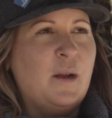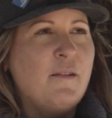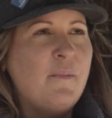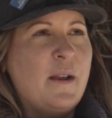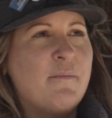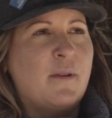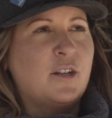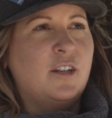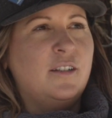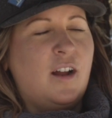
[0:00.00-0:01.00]
So I've been
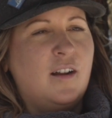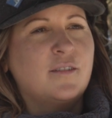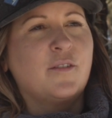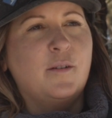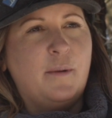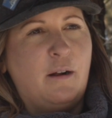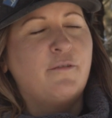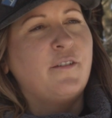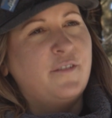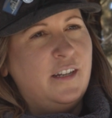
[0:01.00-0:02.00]
mushing dogs for
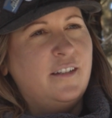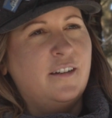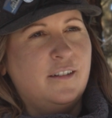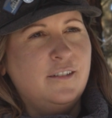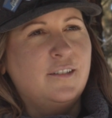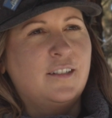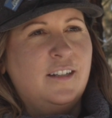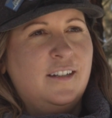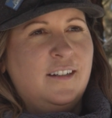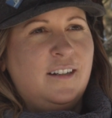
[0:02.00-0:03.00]
about 15 years.
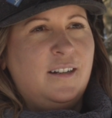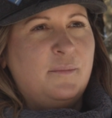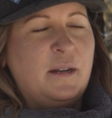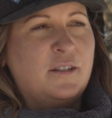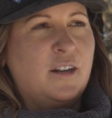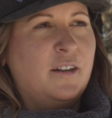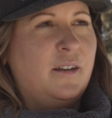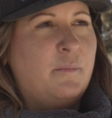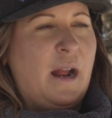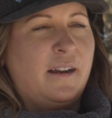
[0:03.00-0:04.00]
I
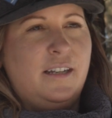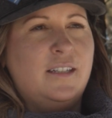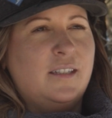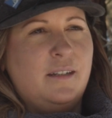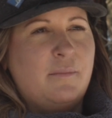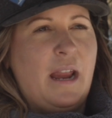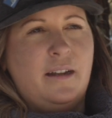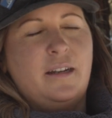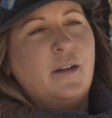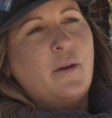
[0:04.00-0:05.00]
started back east in
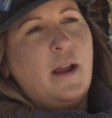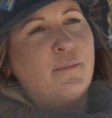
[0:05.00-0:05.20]
Maine and New